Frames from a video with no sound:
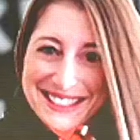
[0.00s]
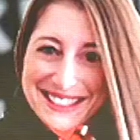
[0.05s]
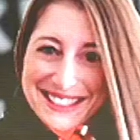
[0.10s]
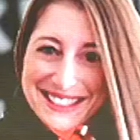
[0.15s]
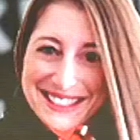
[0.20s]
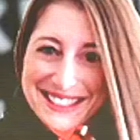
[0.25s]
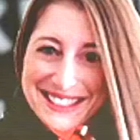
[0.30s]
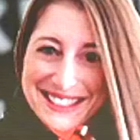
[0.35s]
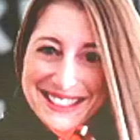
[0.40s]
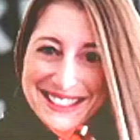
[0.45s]

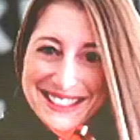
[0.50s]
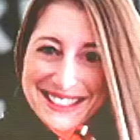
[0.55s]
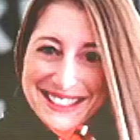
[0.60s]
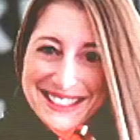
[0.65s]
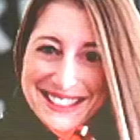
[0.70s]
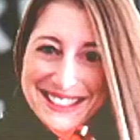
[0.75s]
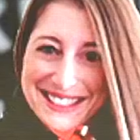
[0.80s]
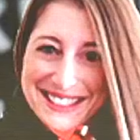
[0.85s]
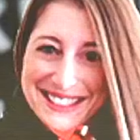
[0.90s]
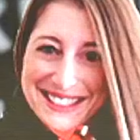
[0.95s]

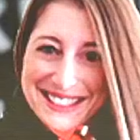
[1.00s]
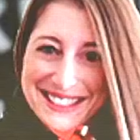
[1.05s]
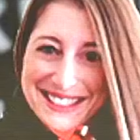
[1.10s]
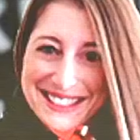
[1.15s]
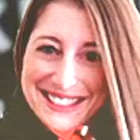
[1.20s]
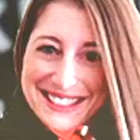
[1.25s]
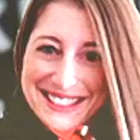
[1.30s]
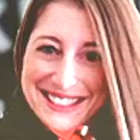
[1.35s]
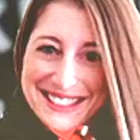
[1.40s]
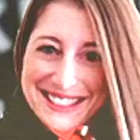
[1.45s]

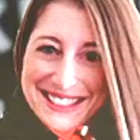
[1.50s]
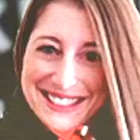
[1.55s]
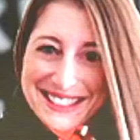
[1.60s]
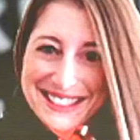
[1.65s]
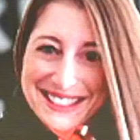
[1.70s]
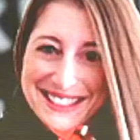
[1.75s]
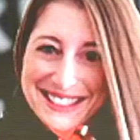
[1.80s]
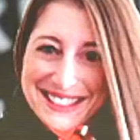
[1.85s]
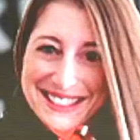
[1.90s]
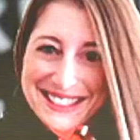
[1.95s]
(not speaking)